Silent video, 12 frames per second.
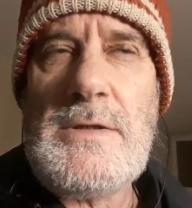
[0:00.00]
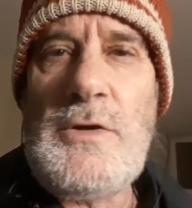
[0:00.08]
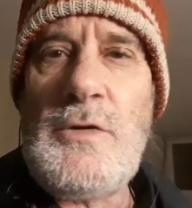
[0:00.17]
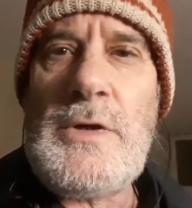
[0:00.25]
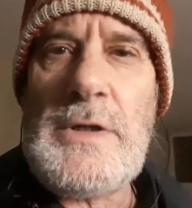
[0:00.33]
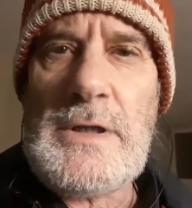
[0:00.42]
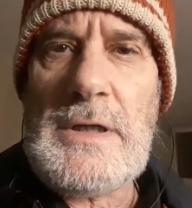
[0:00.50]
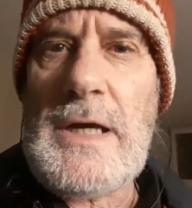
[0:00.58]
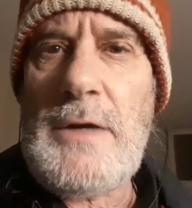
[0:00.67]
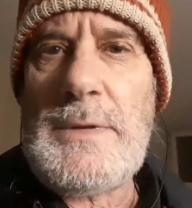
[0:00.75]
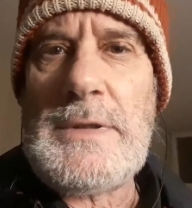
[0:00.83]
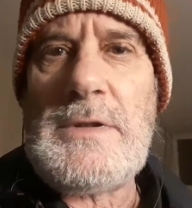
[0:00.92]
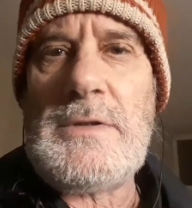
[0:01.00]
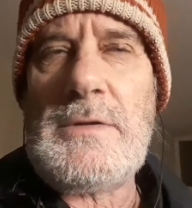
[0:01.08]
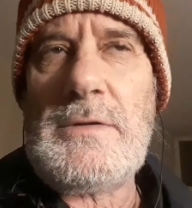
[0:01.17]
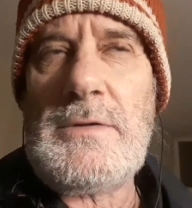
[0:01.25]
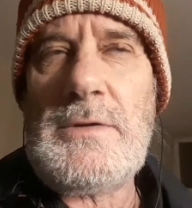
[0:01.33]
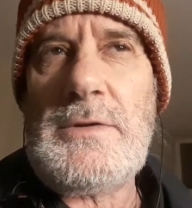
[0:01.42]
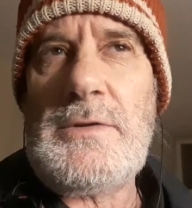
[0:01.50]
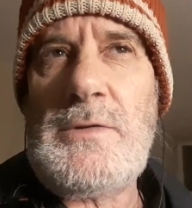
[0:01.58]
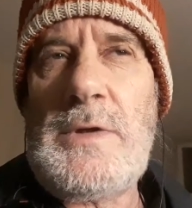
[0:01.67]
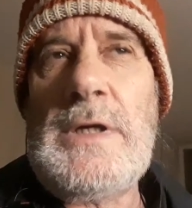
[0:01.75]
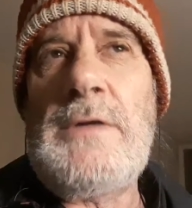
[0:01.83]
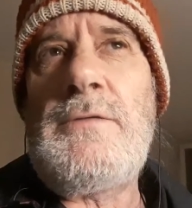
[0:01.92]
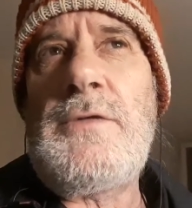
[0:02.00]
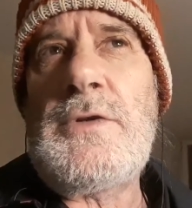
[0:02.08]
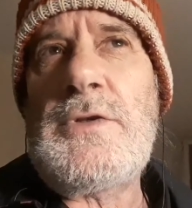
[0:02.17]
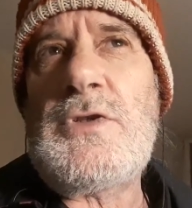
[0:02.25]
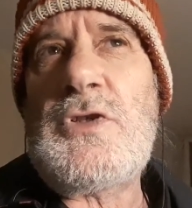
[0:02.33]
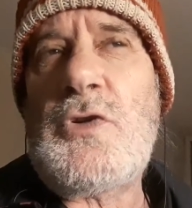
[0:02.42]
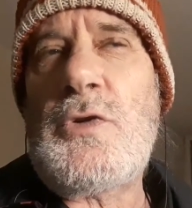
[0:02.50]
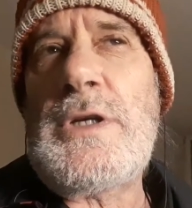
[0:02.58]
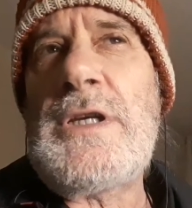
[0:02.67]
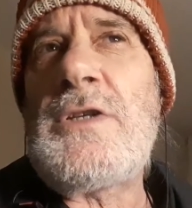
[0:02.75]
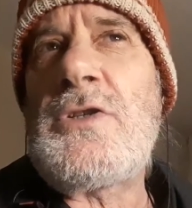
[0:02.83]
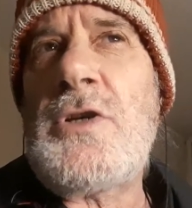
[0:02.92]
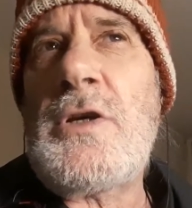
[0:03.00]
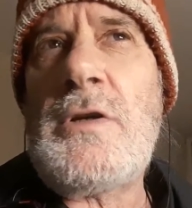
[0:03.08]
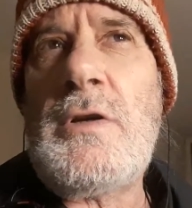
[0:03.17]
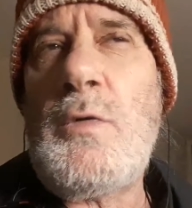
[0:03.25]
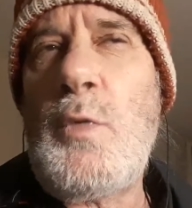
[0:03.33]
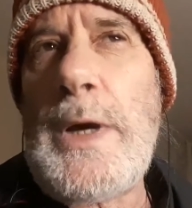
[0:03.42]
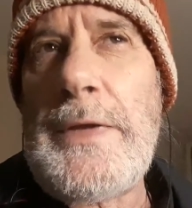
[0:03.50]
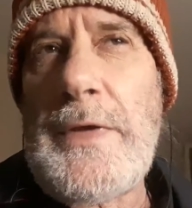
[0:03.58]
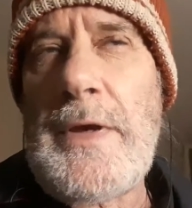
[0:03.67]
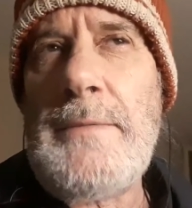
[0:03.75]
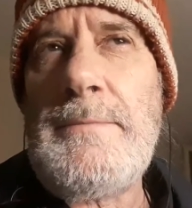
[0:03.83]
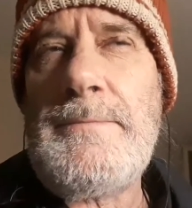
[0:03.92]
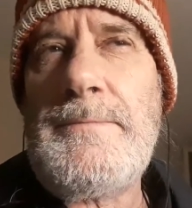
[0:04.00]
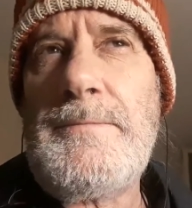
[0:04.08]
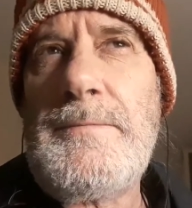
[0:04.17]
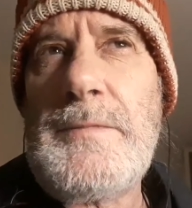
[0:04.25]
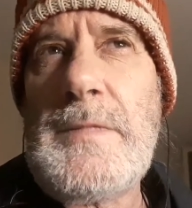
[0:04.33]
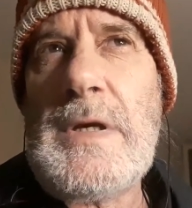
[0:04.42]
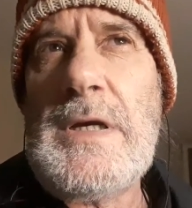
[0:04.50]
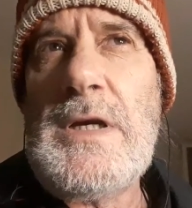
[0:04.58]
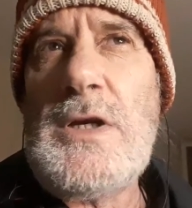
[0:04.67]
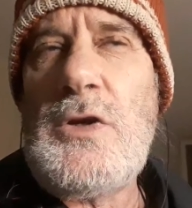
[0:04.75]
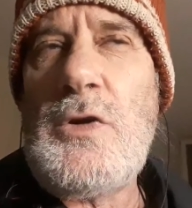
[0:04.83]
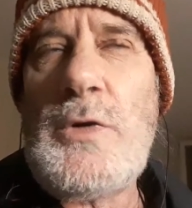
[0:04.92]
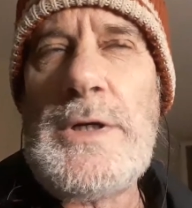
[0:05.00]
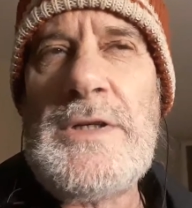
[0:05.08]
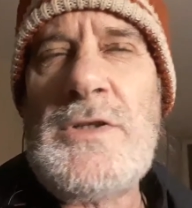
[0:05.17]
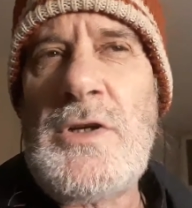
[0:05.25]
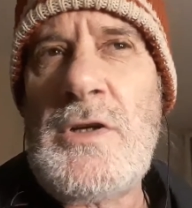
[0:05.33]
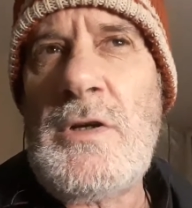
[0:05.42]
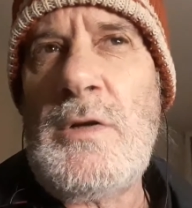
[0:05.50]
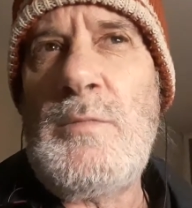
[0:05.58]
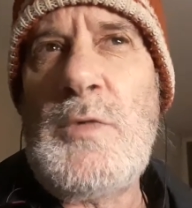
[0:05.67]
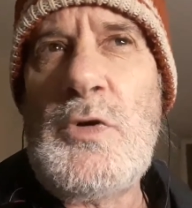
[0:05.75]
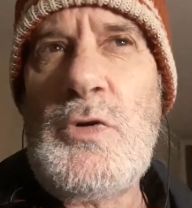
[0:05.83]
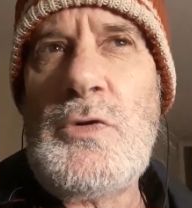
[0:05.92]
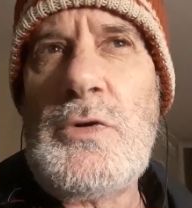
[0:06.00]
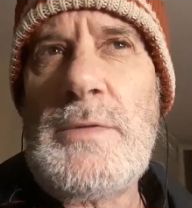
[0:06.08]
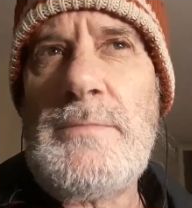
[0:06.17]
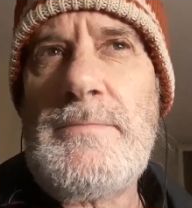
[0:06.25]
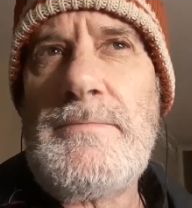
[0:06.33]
you can allow it to influence your internal weather, your internal mood,